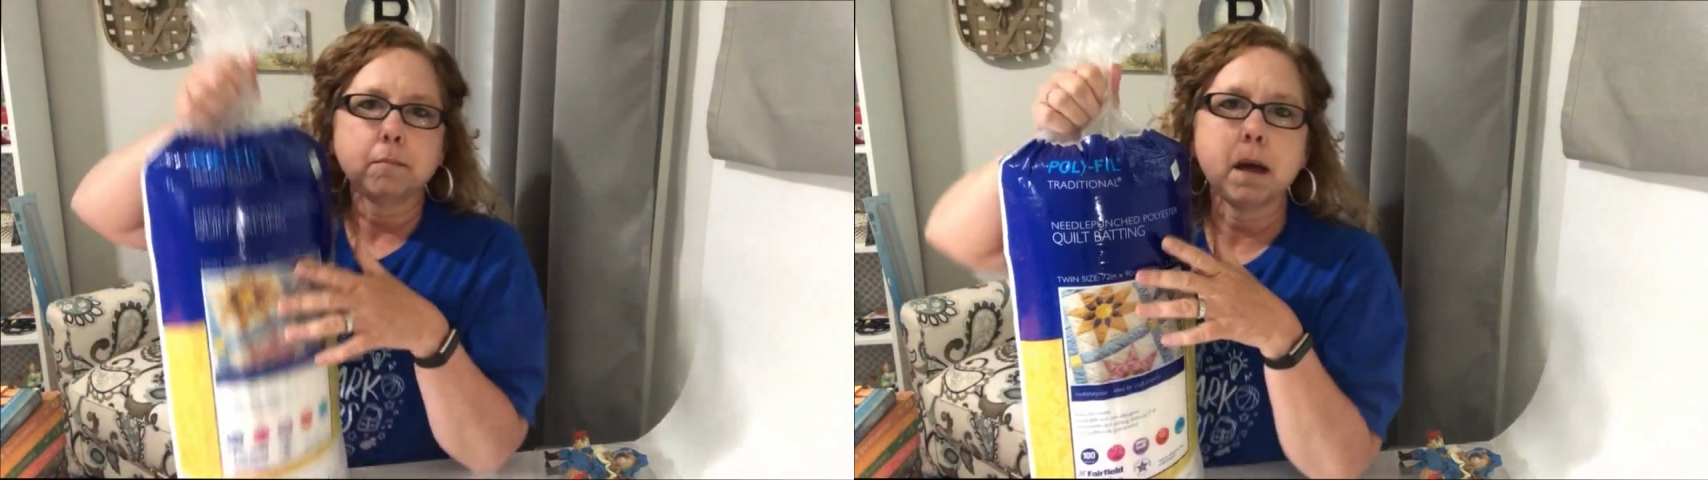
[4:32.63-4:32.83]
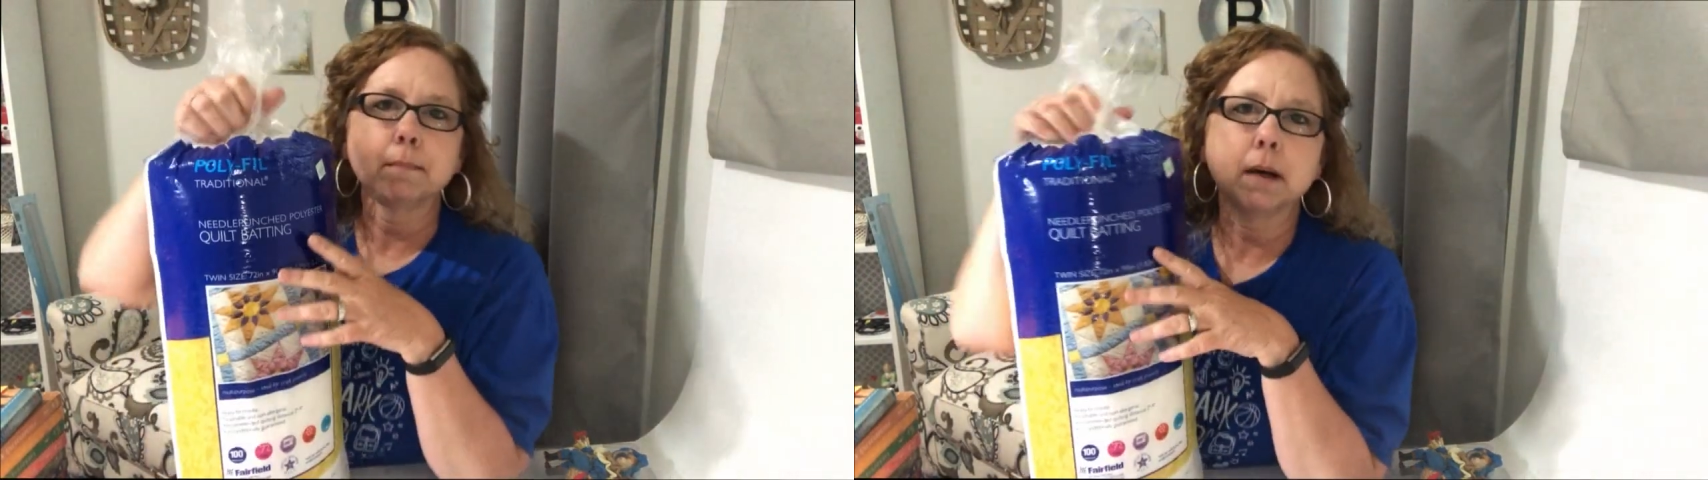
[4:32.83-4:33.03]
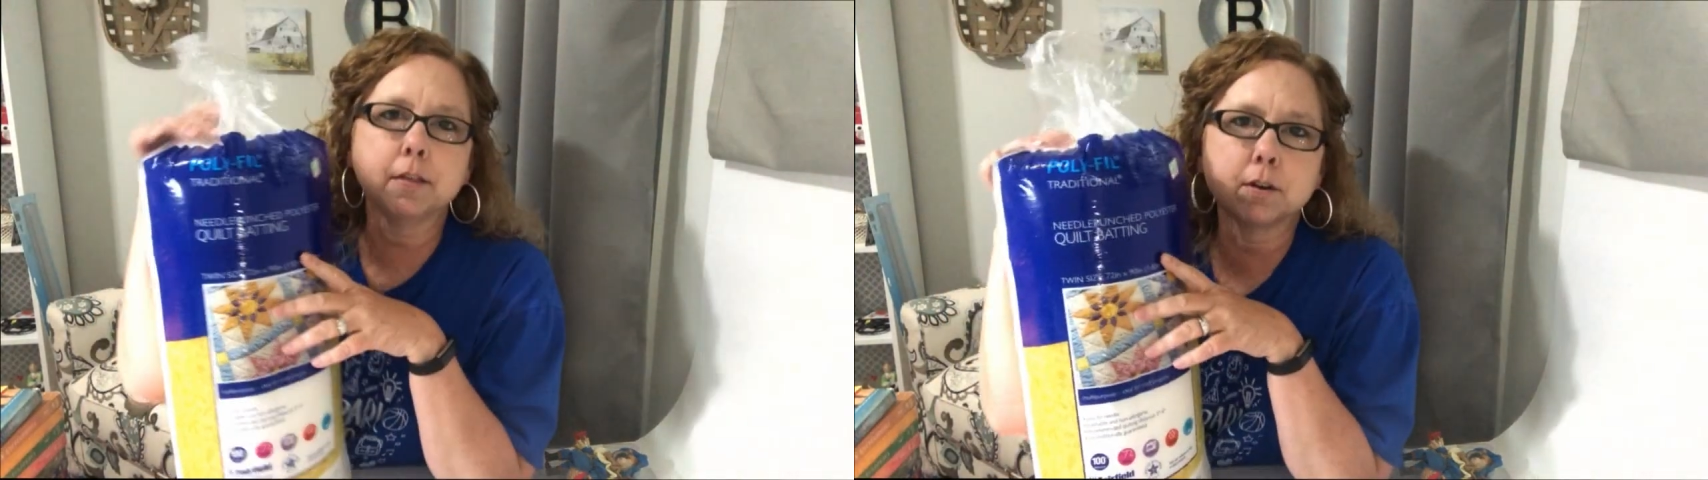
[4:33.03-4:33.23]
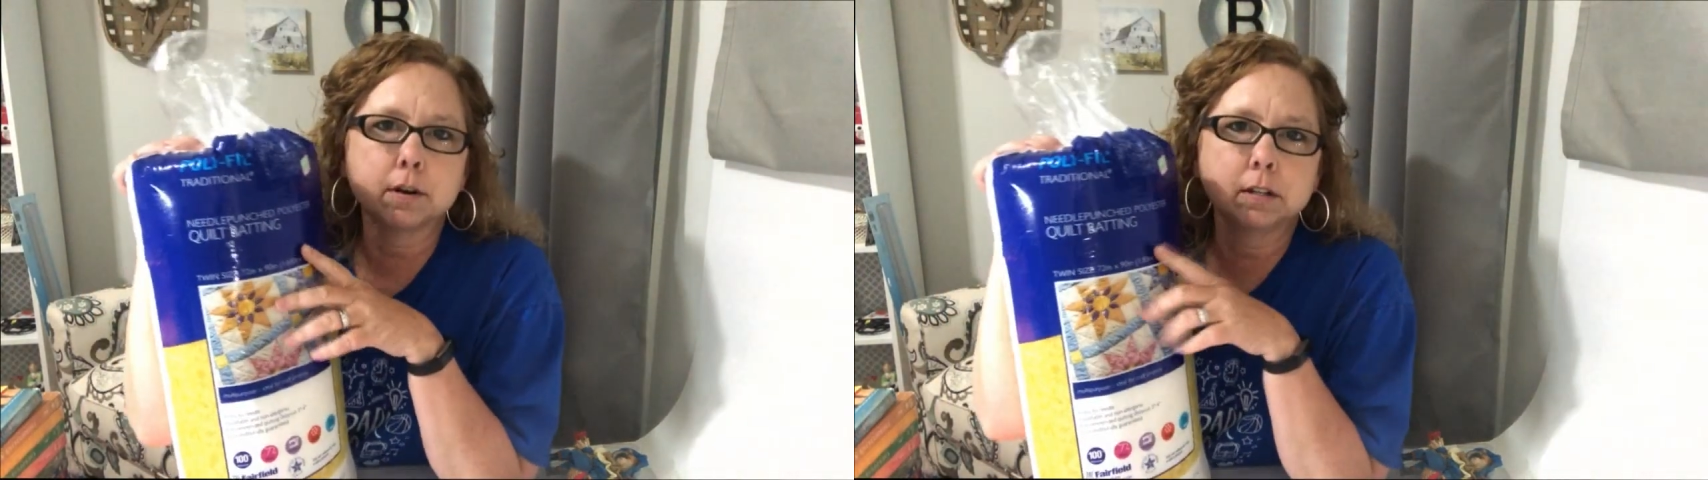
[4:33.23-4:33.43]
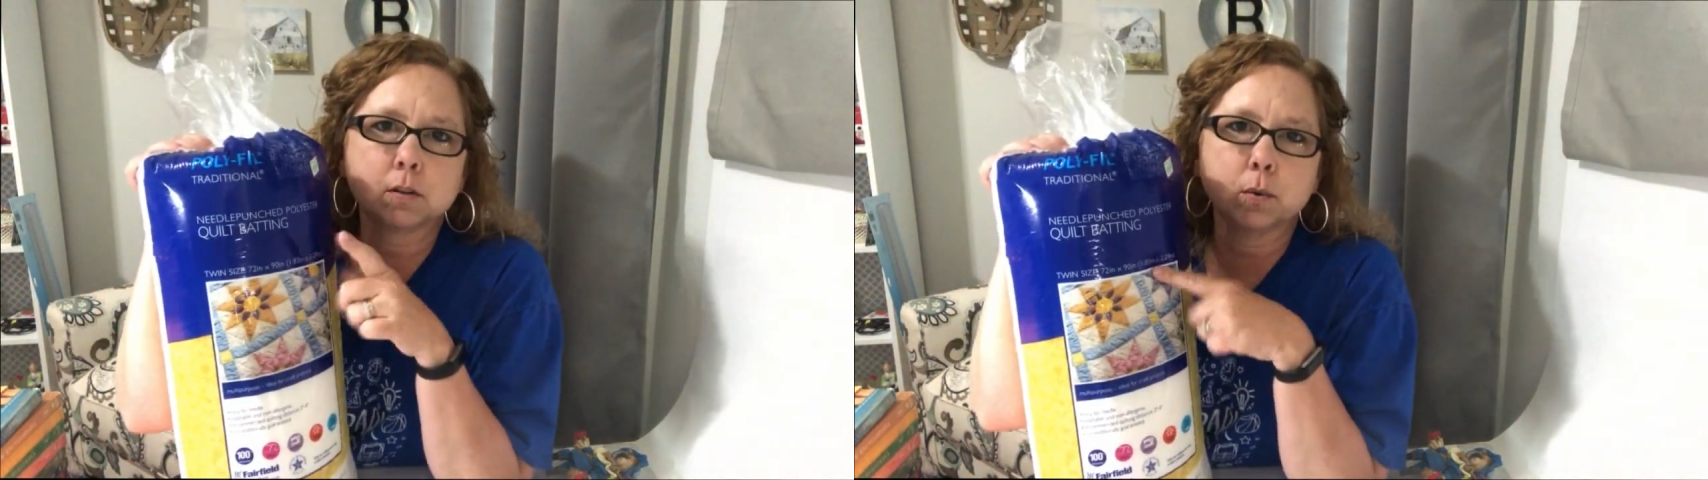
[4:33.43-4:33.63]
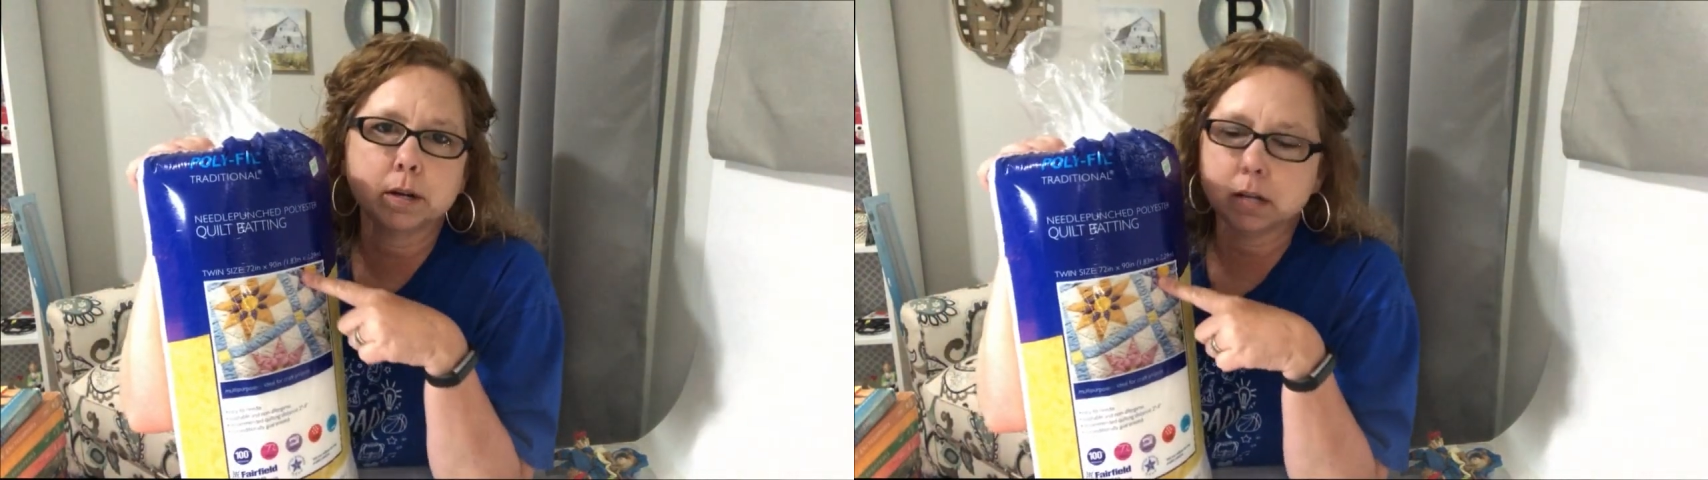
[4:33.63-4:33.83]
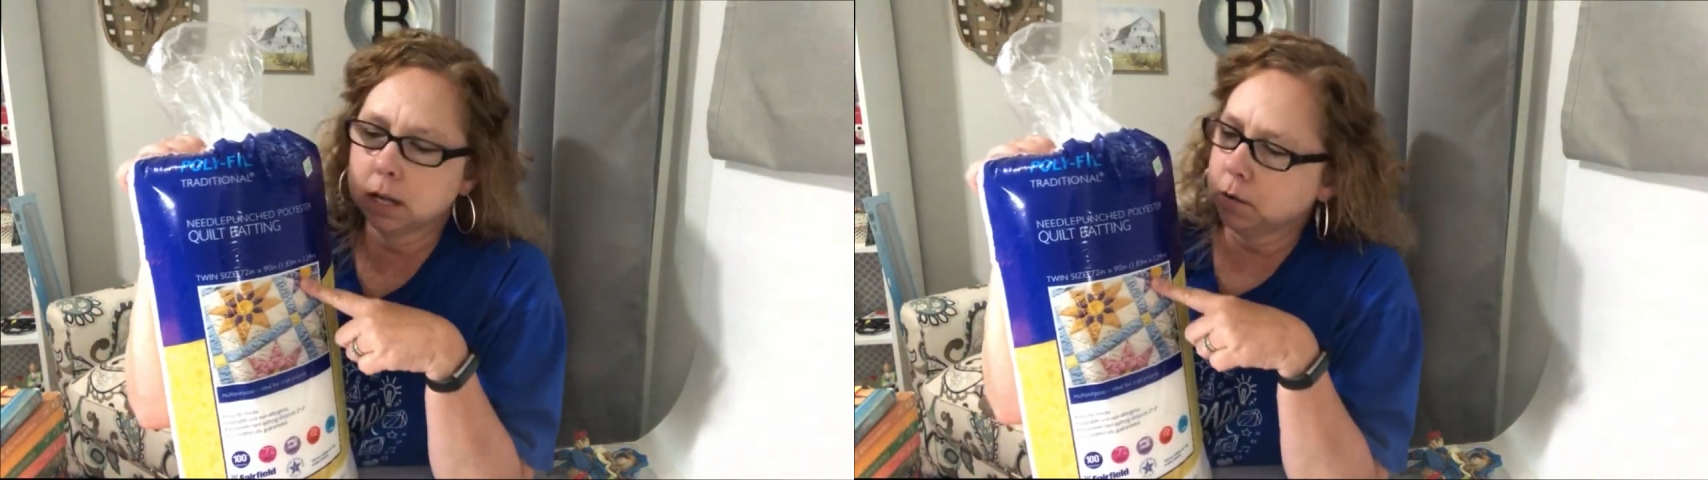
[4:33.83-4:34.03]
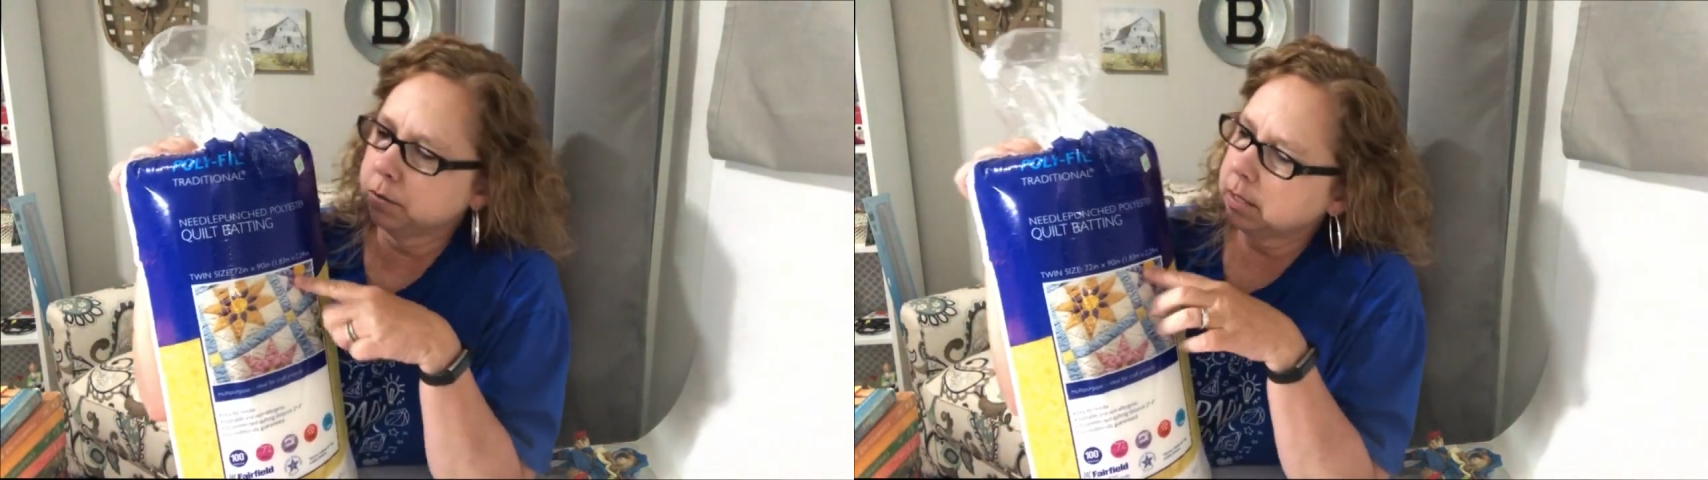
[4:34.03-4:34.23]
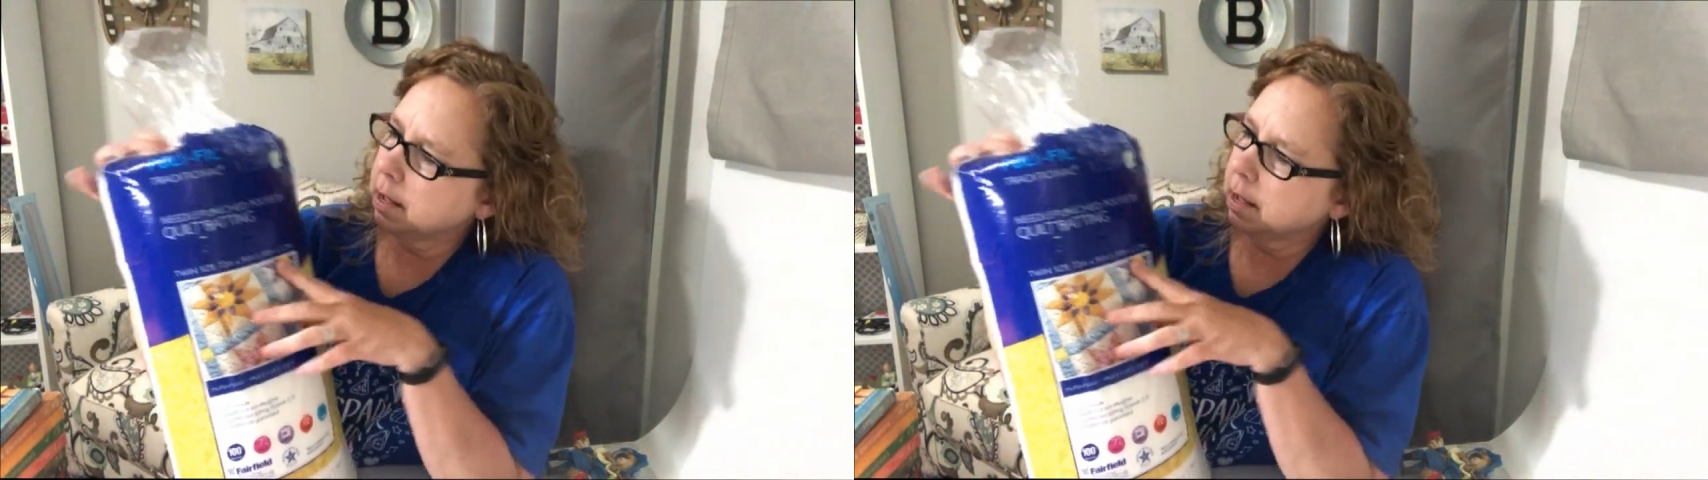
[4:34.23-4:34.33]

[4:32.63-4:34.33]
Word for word: my mother is going to use.